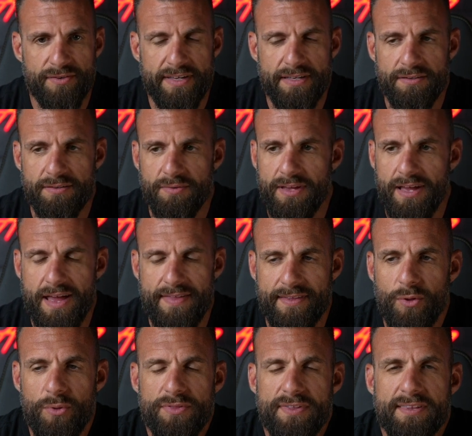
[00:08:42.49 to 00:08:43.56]
They and the
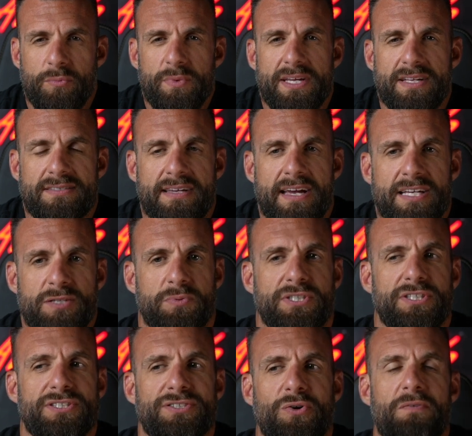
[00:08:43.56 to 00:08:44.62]
only thing that we can say is we
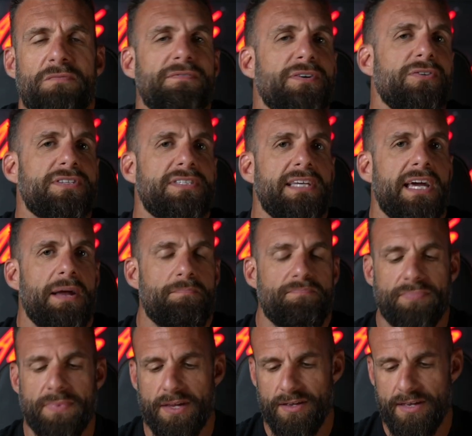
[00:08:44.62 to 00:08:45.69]
just don't feel the same.
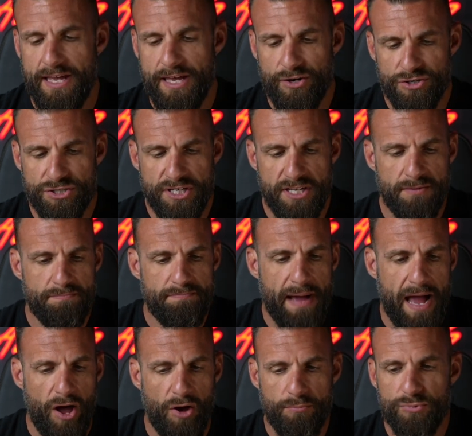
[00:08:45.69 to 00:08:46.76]
Energy,
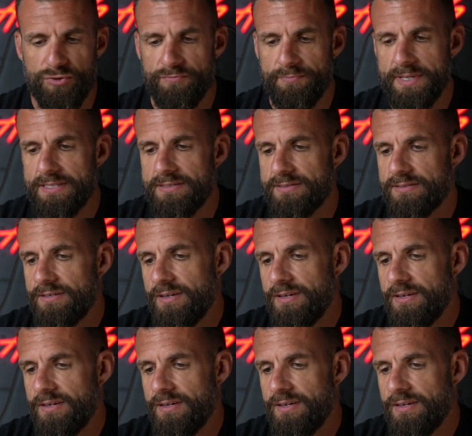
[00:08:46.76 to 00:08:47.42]
bowel movements,